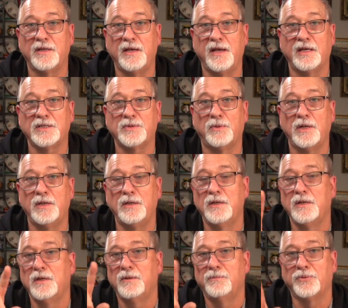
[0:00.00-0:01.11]
the next one,
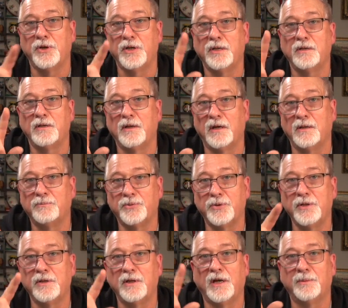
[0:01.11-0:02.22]
print it, up,
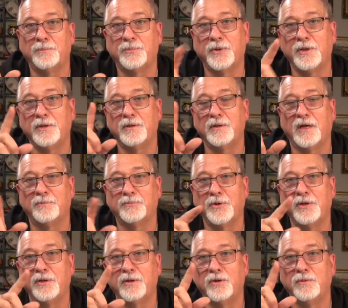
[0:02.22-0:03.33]
print, up, print, up,
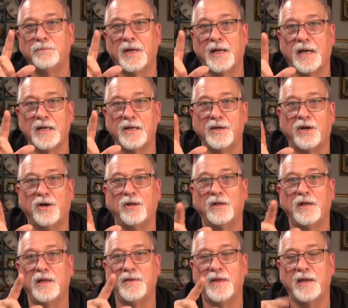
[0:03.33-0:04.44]
print. Oop, I got a null,
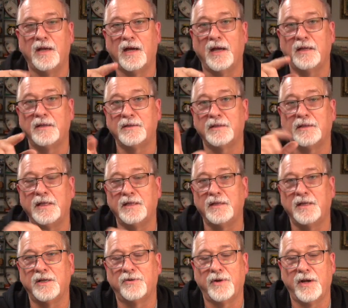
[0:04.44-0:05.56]
and then I delete the
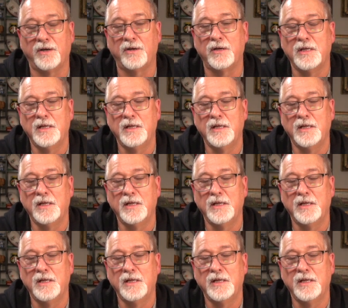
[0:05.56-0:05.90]
iterator.